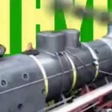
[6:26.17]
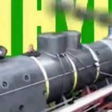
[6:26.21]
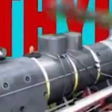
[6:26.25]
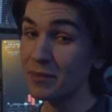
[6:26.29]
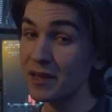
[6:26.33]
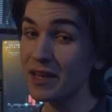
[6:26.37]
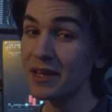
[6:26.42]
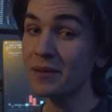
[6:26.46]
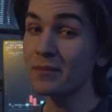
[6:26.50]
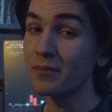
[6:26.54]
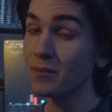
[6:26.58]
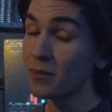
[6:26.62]
can
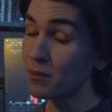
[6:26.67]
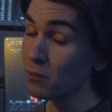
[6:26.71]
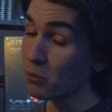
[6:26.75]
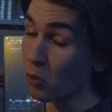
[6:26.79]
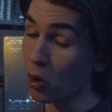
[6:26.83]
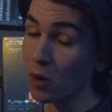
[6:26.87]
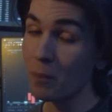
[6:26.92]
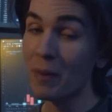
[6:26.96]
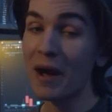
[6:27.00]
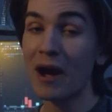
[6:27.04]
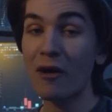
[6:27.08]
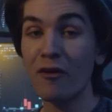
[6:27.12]
be
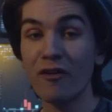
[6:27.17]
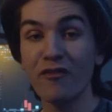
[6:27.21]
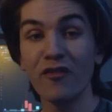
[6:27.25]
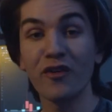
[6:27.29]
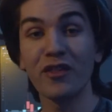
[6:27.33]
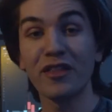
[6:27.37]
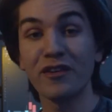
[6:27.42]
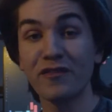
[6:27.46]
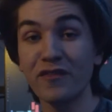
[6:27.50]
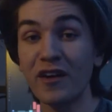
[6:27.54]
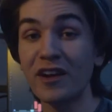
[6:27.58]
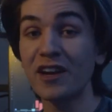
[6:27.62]
more powerful
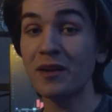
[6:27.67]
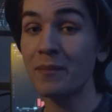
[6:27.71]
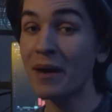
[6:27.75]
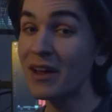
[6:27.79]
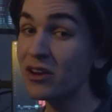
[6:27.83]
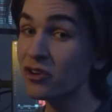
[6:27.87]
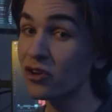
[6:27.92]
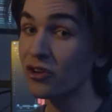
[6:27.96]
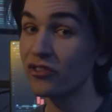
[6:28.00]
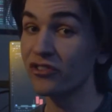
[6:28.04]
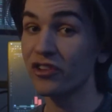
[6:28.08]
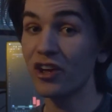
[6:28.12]
than
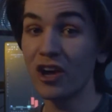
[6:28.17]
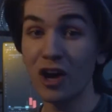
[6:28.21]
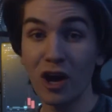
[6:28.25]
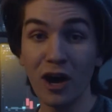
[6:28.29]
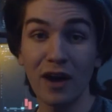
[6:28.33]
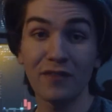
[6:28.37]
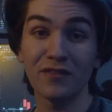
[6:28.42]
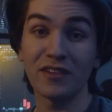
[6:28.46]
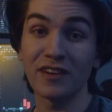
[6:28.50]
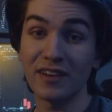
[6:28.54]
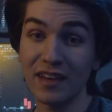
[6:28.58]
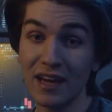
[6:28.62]
fundamentals,
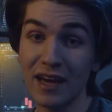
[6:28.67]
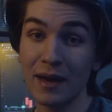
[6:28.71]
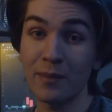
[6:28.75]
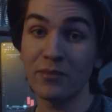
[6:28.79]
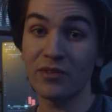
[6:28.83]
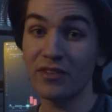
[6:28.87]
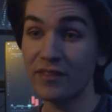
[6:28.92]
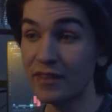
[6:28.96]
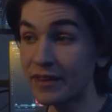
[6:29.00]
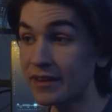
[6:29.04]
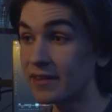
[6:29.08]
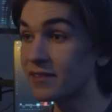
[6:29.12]
oftentimes,
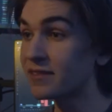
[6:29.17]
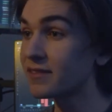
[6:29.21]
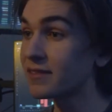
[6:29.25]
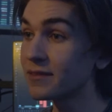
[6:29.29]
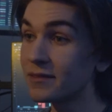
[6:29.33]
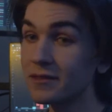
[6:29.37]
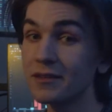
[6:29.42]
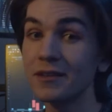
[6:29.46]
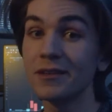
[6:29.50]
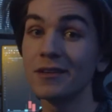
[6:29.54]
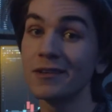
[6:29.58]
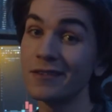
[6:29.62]
at least
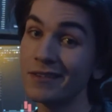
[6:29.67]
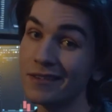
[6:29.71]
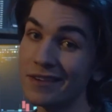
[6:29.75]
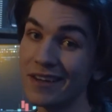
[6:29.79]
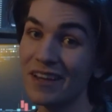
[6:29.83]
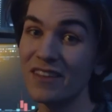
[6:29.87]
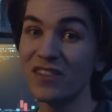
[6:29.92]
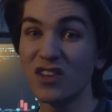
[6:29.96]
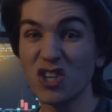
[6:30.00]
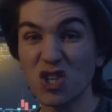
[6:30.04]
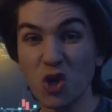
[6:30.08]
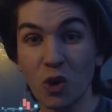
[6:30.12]

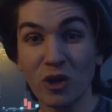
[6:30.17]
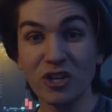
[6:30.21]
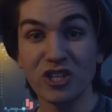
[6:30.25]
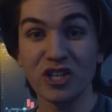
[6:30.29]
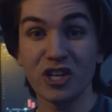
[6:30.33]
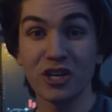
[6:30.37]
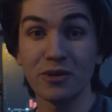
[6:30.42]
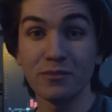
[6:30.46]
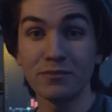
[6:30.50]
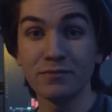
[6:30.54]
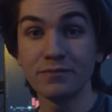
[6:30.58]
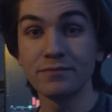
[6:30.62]
in the short
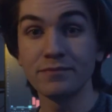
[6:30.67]
term.